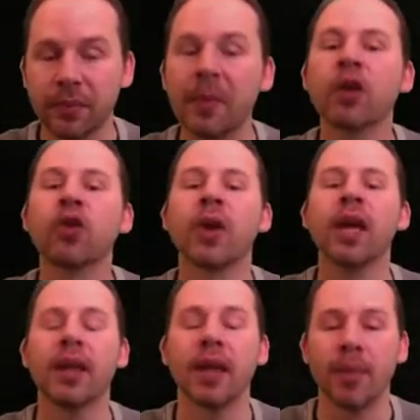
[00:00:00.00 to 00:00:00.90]
gray
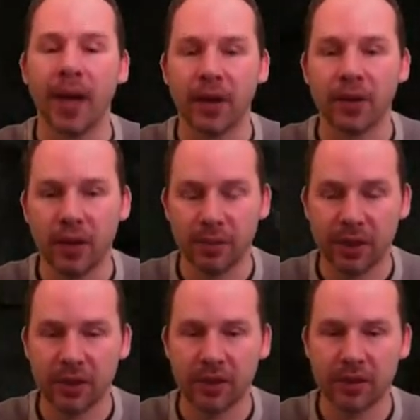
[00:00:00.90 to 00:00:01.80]
in the background
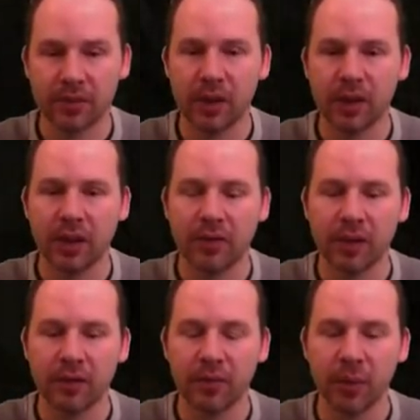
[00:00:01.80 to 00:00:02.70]
because we didn't have
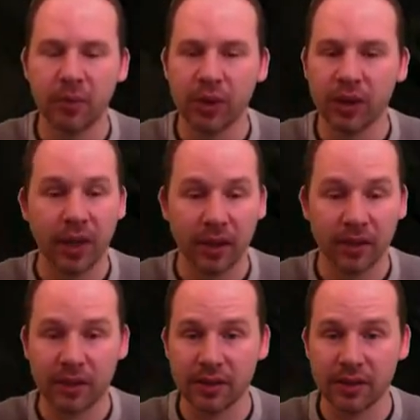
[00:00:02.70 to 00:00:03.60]
enough memory. I guess
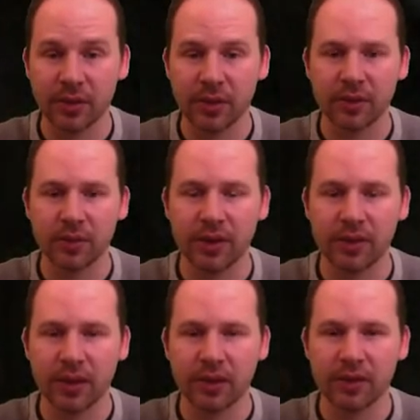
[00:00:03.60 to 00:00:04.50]
that's the reason why
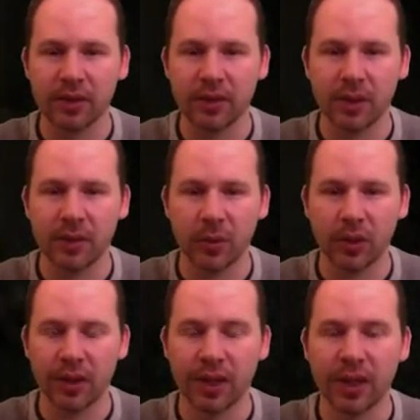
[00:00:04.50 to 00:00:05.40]
things didn't quite
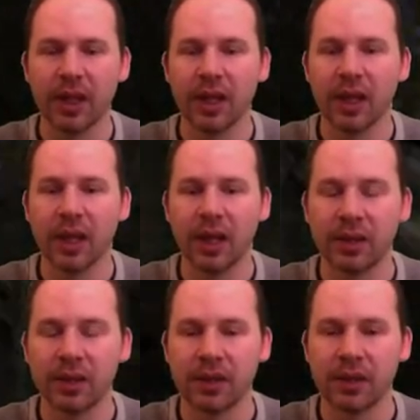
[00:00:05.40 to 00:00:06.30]
work, and
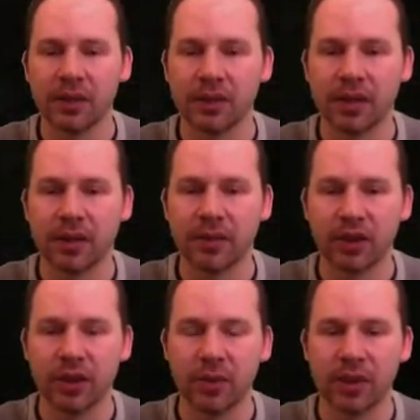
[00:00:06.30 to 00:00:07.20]
you know, stuff
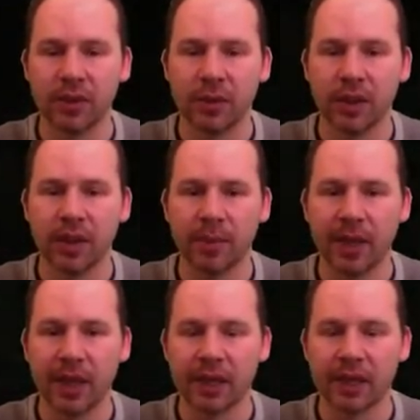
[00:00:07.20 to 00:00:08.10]
actually went away in the
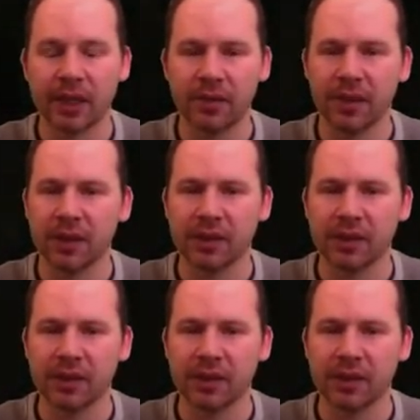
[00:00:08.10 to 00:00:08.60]
back. And I think there's a